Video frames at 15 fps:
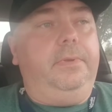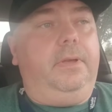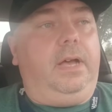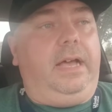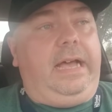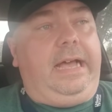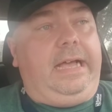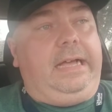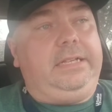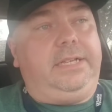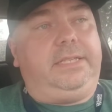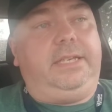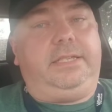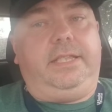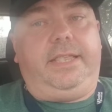I
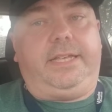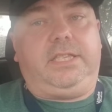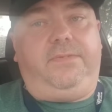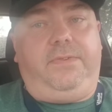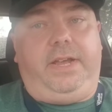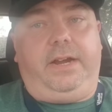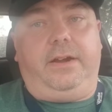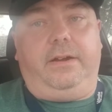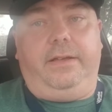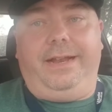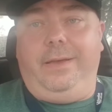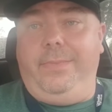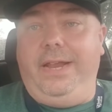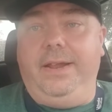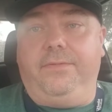just think that that's fair. And
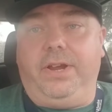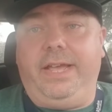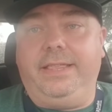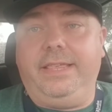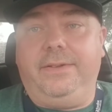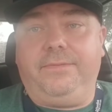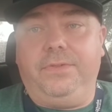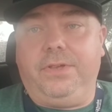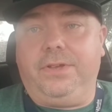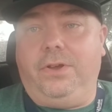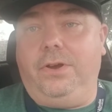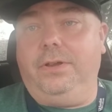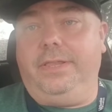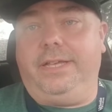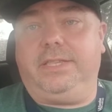I may never get that for the
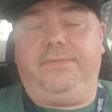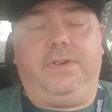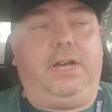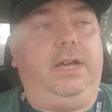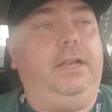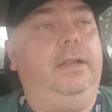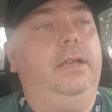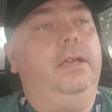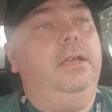card, and that's fine.